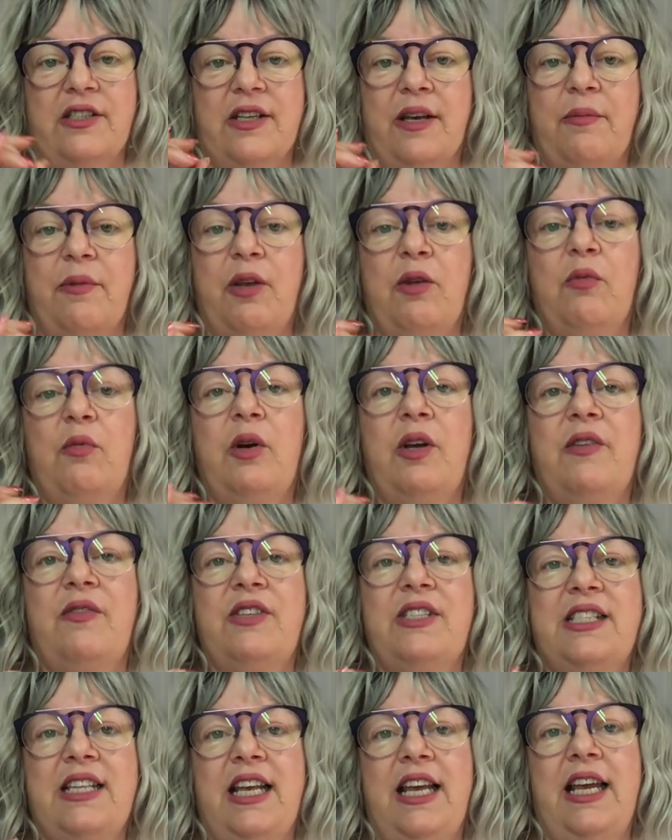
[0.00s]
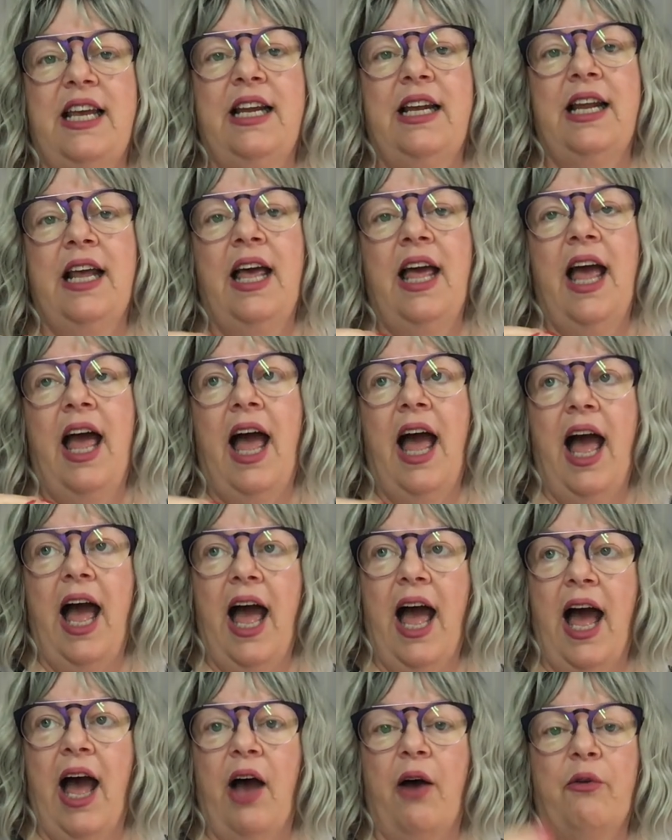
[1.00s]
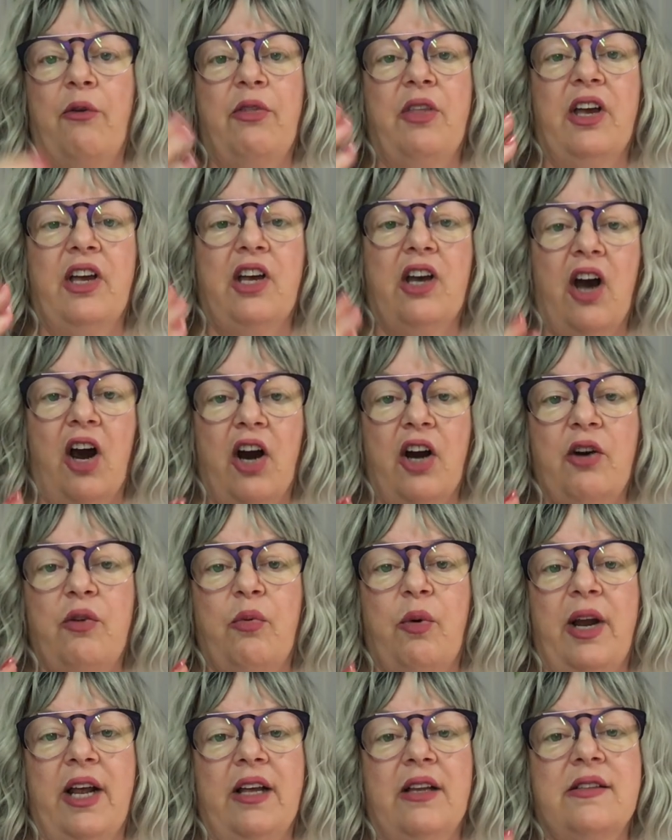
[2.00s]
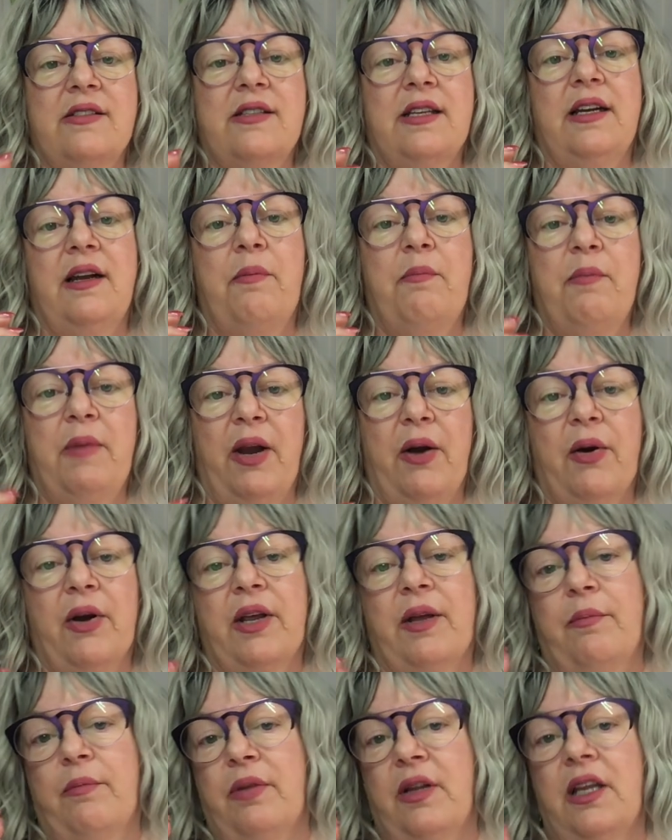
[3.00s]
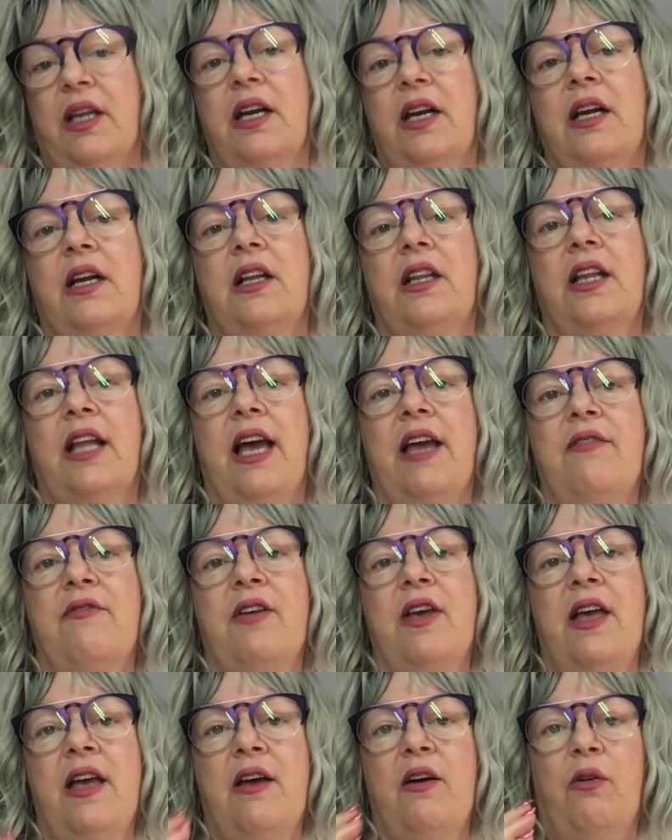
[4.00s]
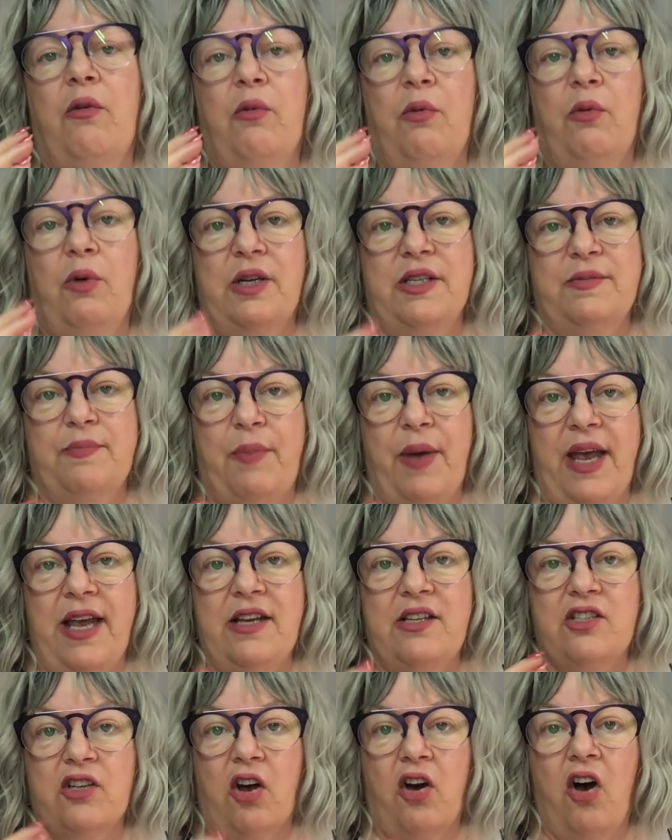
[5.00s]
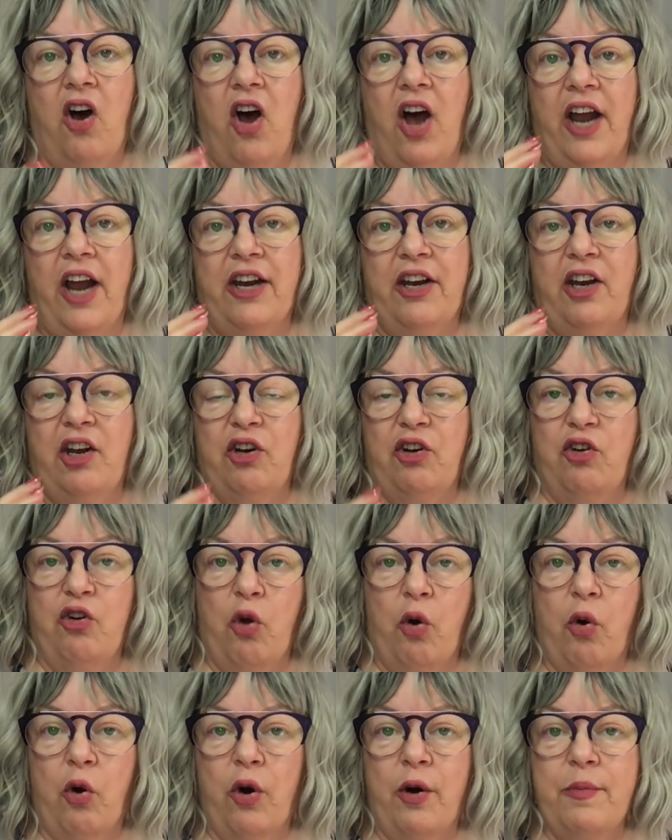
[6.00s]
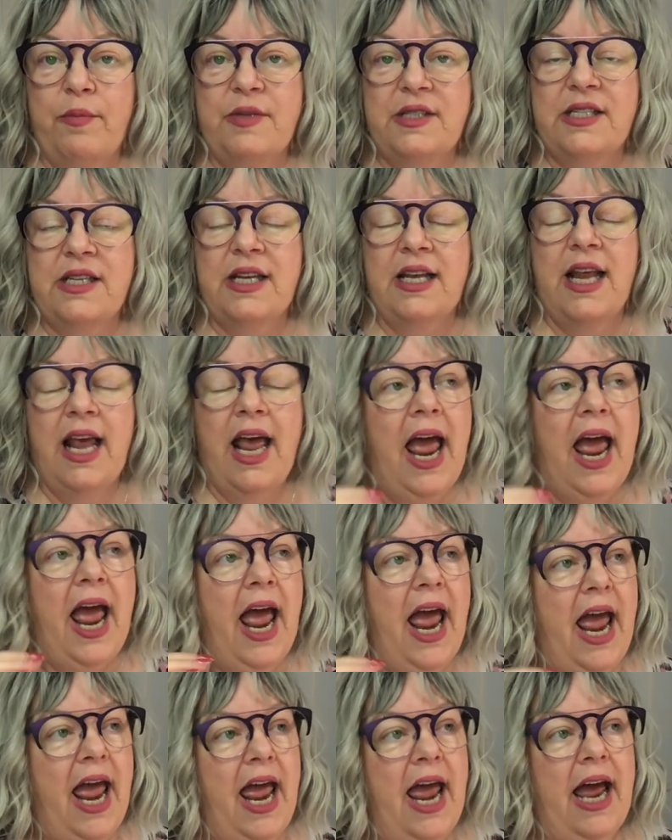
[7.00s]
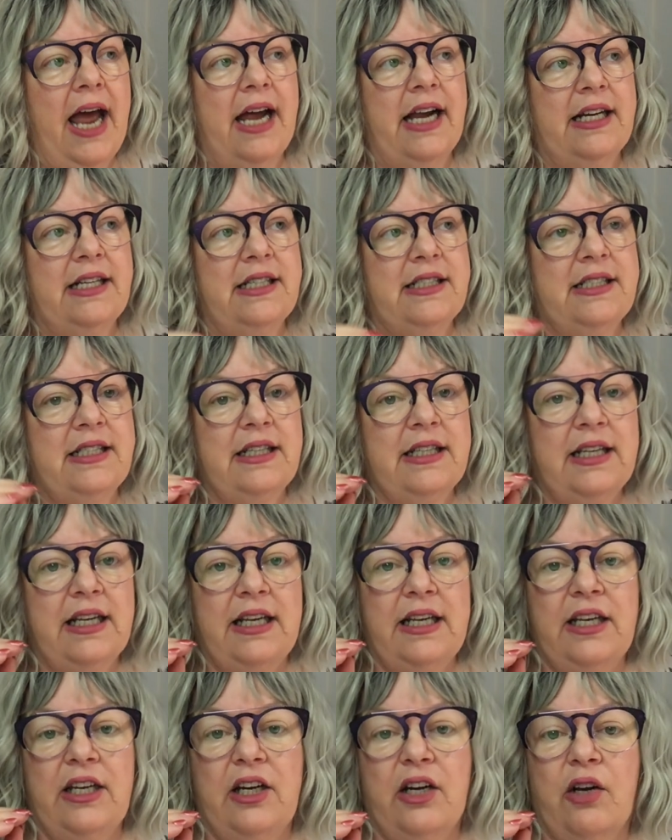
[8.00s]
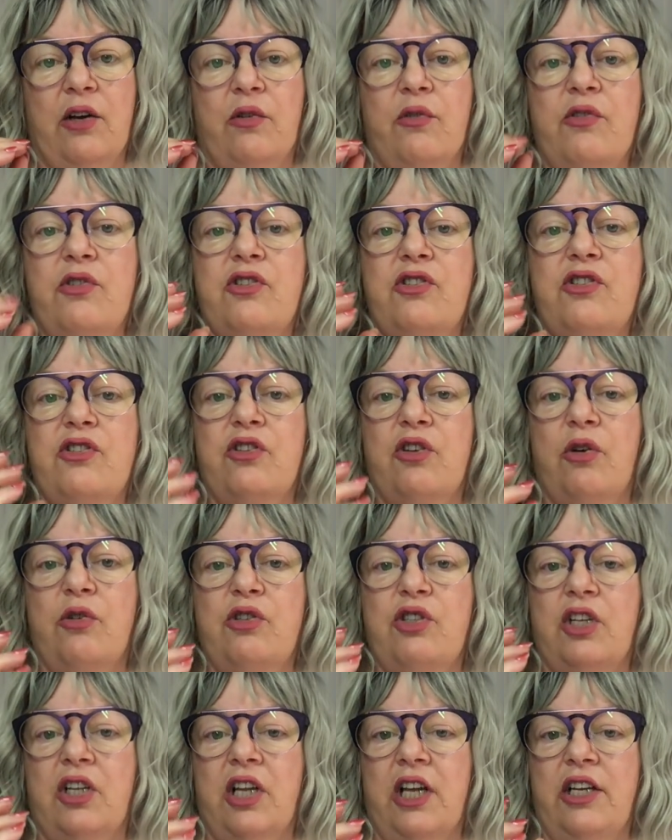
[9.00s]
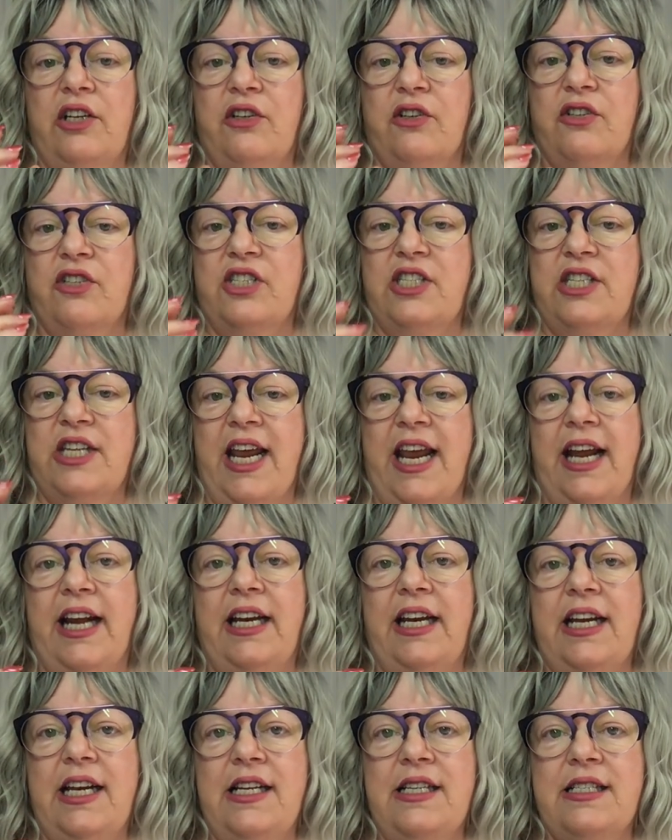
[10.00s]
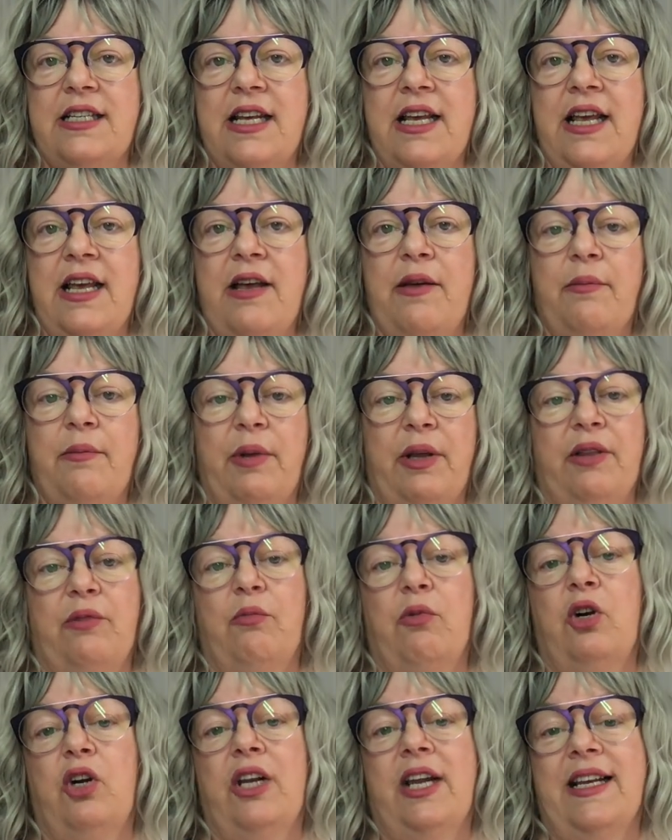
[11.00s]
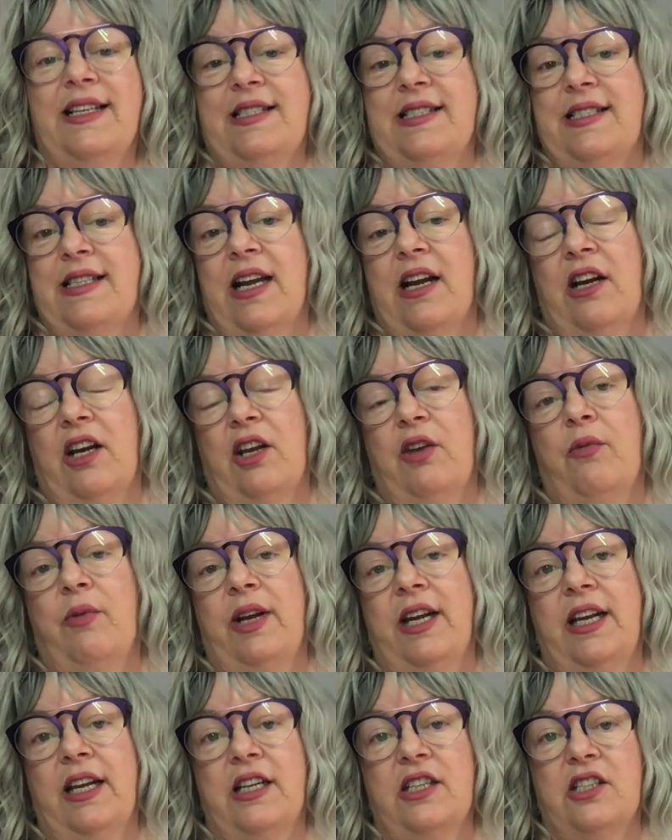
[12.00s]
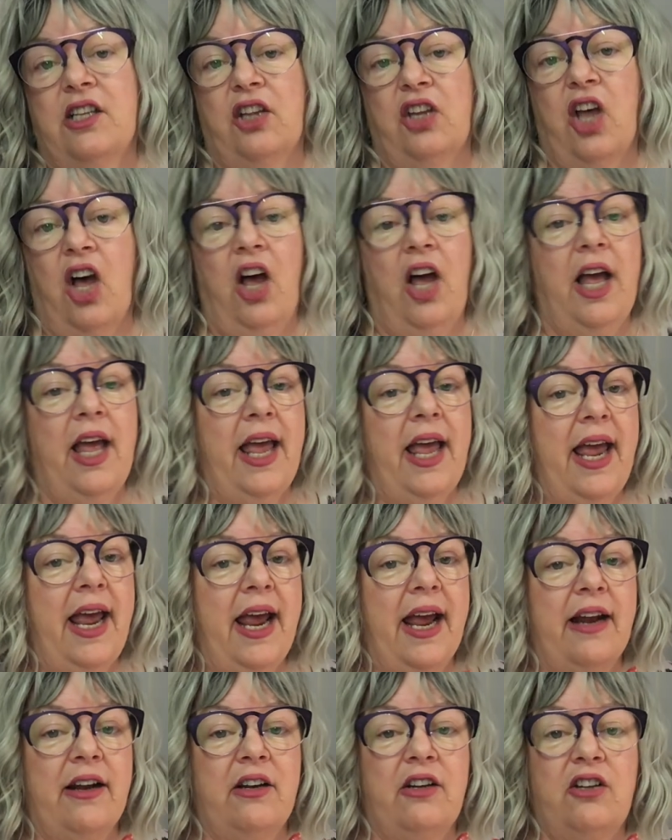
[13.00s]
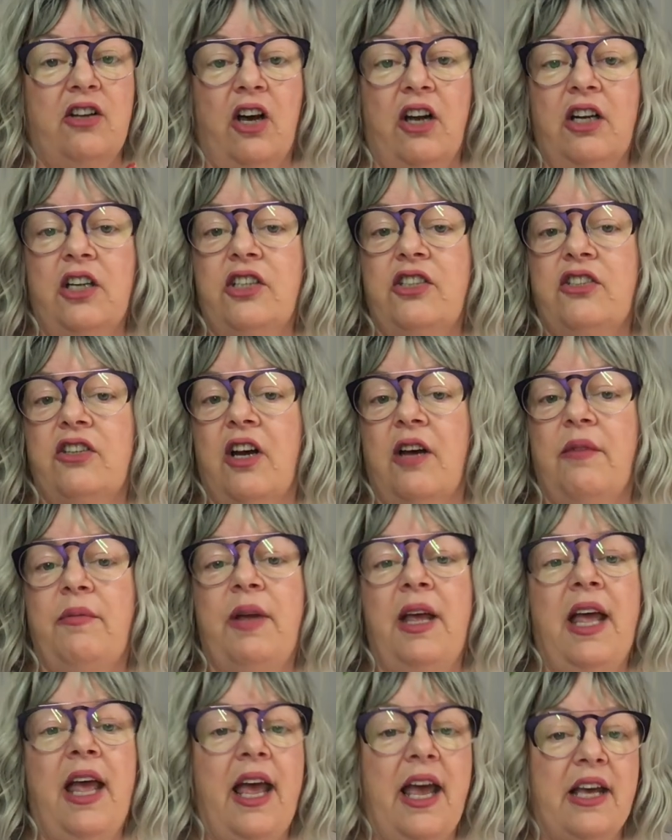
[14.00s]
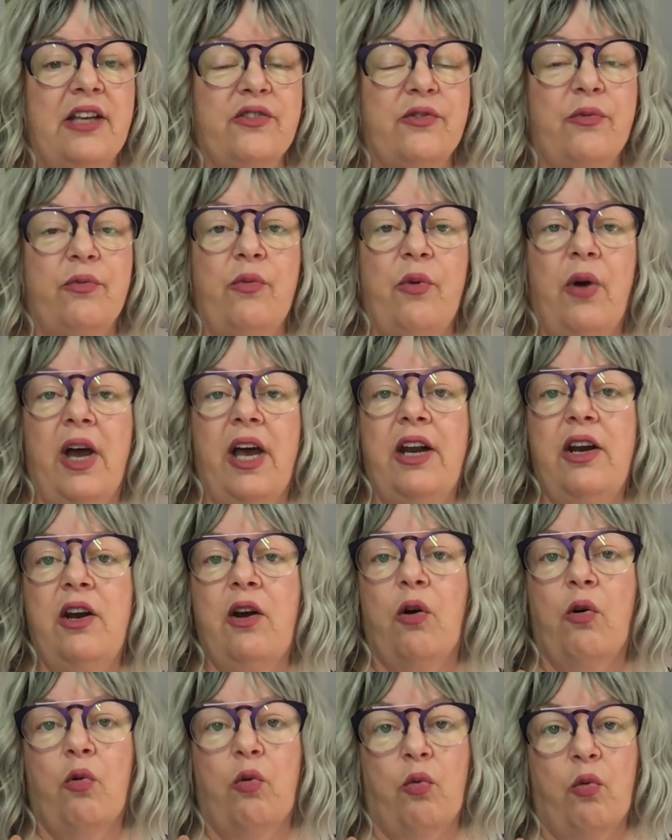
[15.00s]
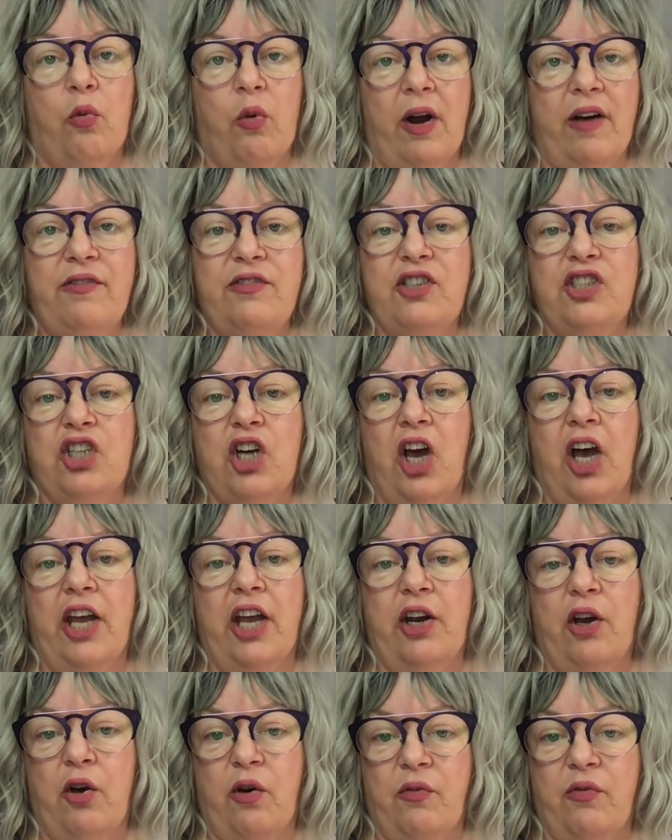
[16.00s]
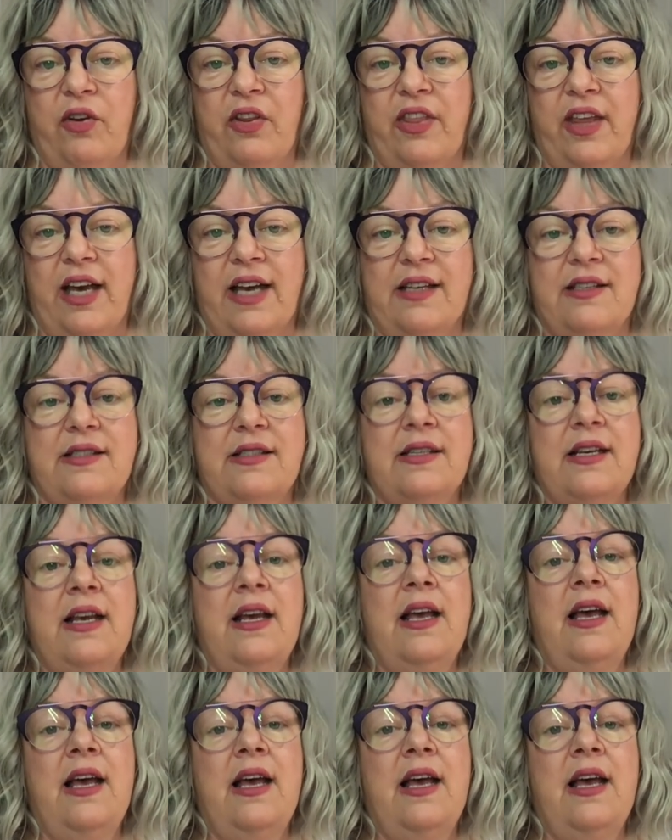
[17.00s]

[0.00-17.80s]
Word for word: I mean, we've seen how the guardrails in American political life was based on norms and you know social understandings but weren't necessarily written into law and donald trump has run roughshod over this